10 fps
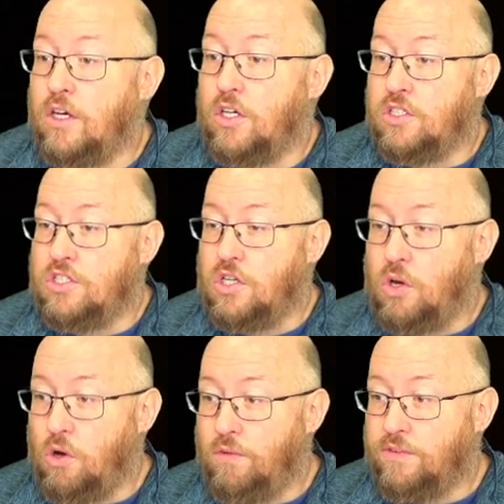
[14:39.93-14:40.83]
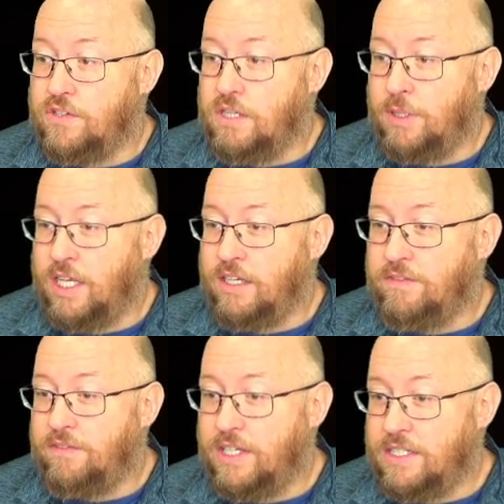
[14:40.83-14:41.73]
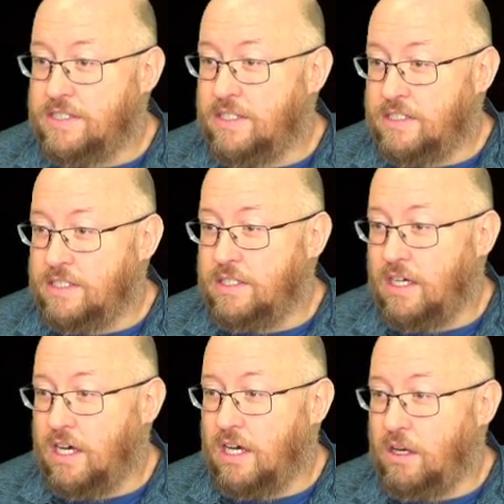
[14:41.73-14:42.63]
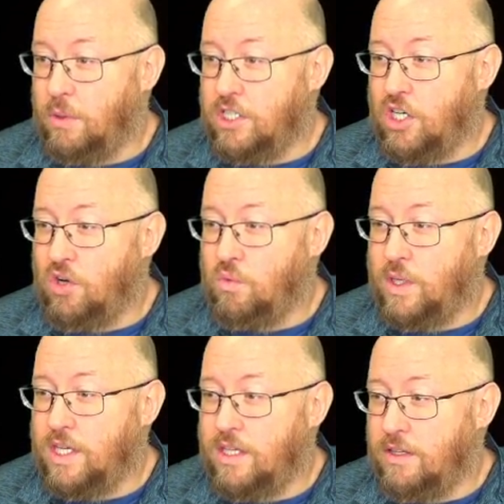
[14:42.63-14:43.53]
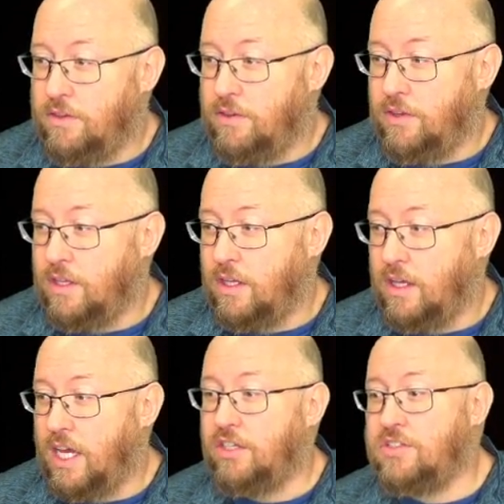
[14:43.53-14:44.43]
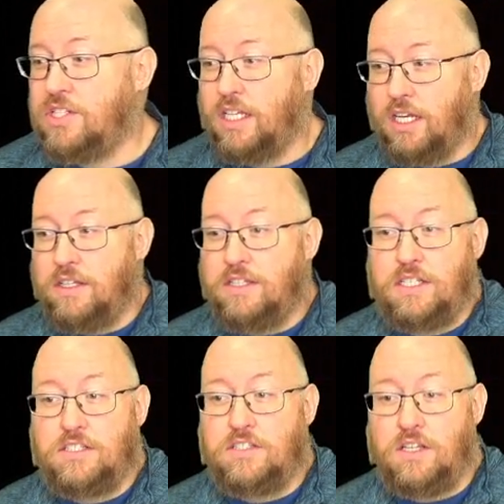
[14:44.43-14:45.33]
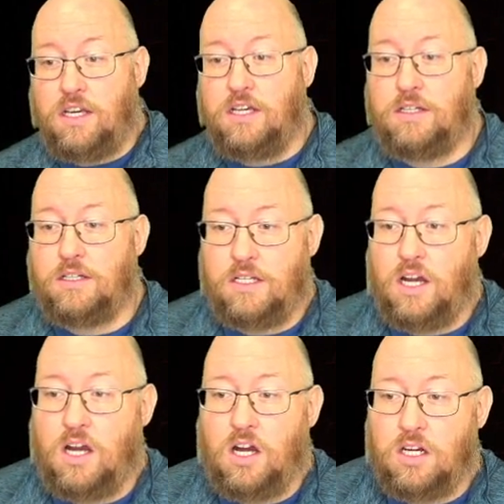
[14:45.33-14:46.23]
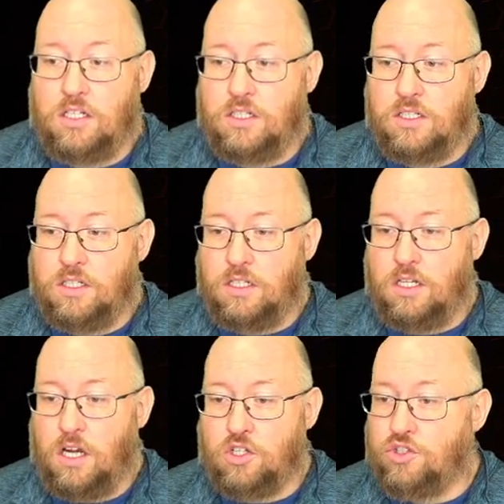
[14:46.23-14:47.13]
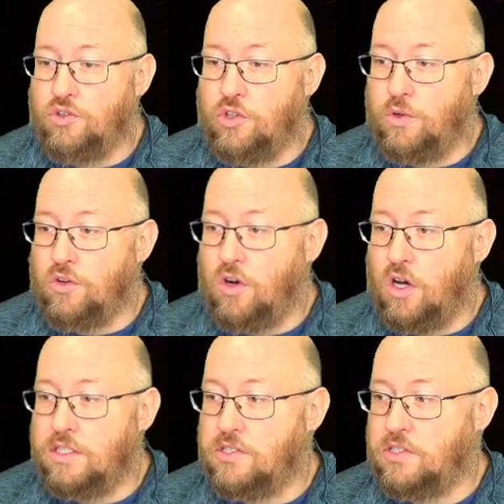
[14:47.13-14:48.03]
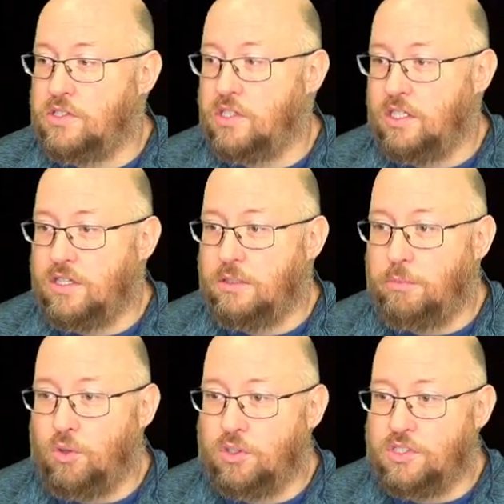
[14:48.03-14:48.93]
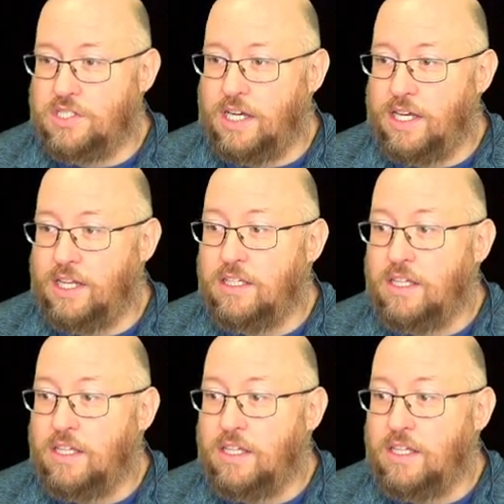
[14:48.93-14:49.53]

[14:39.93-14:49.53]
So for someone like Vincent, we'd go with, and you'll see a lot of these things are true across the bowler style.